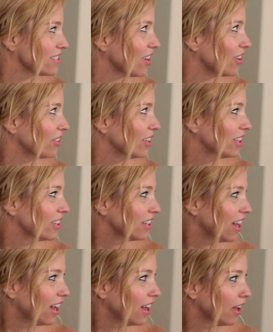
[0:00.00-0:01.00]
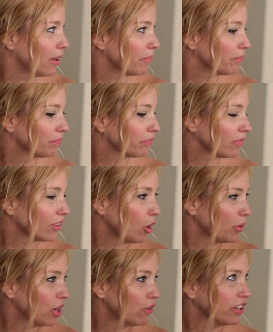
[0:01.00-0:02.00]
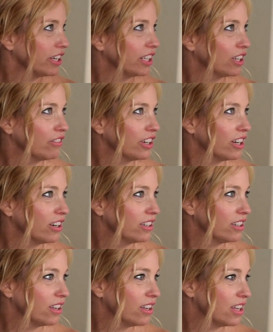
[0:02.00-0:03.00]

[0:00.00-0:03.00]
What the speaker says: So, are we overheating over here?